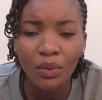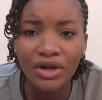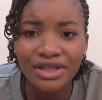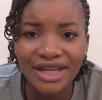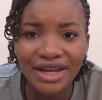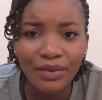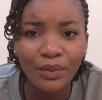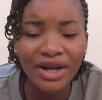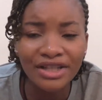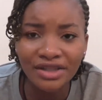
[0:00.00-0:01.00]
One day,
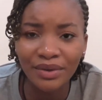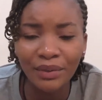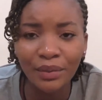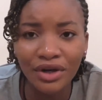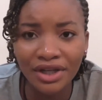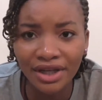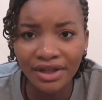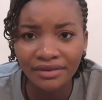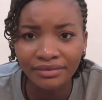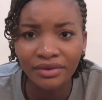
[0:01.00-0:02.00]
when they were
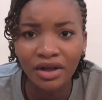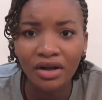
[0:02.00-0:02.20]
walking